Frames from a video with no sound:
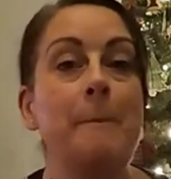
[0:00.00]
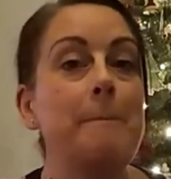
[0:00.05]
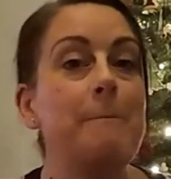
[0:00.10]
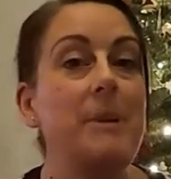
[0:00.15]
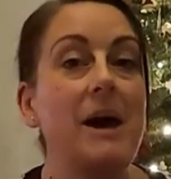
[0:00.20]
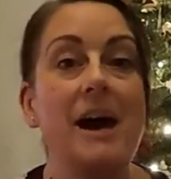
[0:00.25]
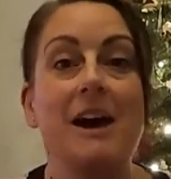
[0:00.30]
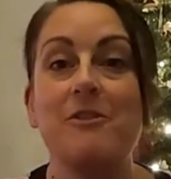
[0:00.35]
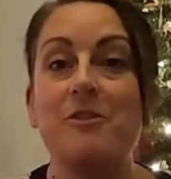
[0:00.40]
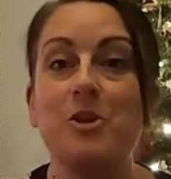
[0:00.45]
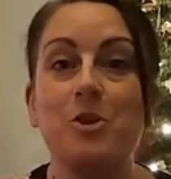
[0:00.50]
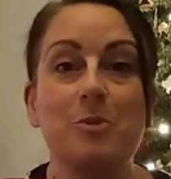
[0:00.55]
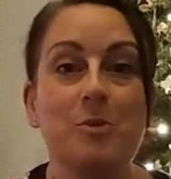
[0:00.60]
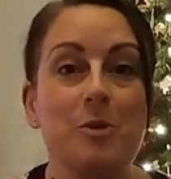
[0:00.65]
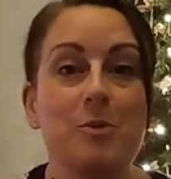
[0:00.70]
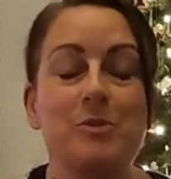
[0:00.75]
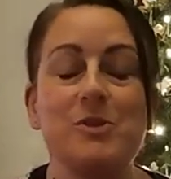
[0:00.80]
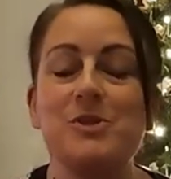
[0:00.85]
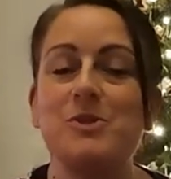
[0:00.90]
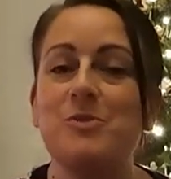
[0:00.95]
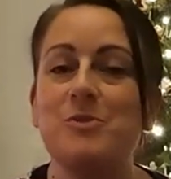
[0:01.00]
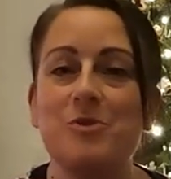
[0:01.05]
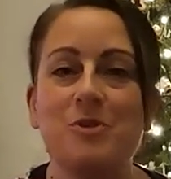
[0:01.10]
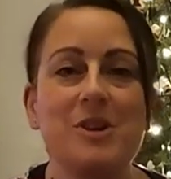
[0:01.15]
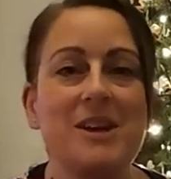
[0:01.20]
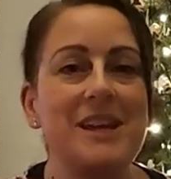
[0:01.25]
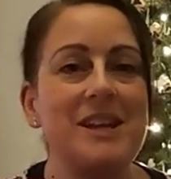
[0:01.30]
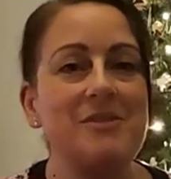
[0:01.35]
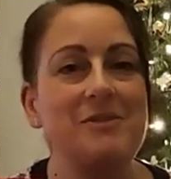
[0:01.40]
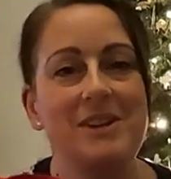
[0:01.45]
but I've come up with some
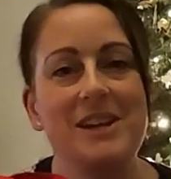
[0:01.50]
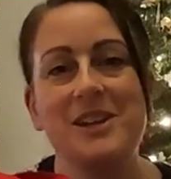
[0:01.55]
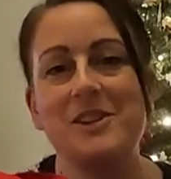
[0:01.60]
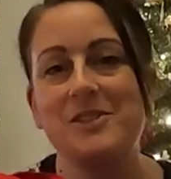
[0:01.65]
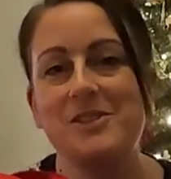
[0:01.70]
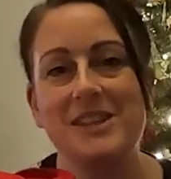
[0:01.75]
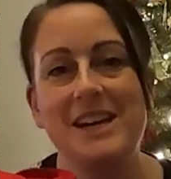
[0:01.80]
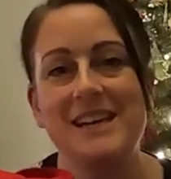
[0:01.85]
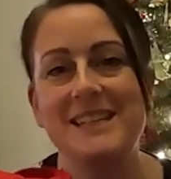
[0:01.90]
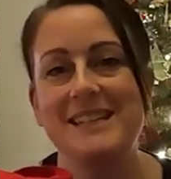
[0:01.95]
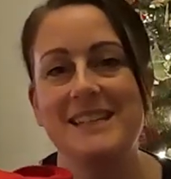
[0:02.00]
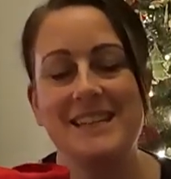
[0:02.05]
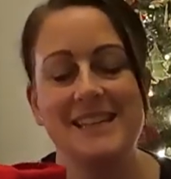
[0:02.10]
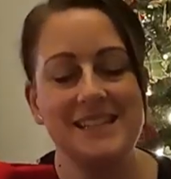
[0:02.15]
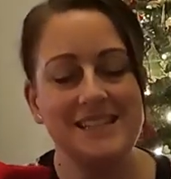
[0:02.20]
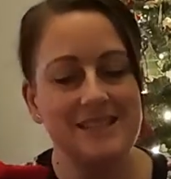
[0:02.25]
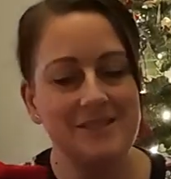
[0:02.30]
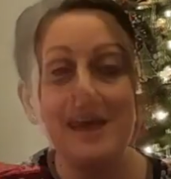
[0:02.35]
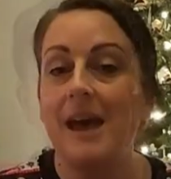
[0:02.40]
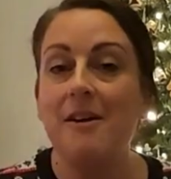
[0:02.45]
really, really good ideas.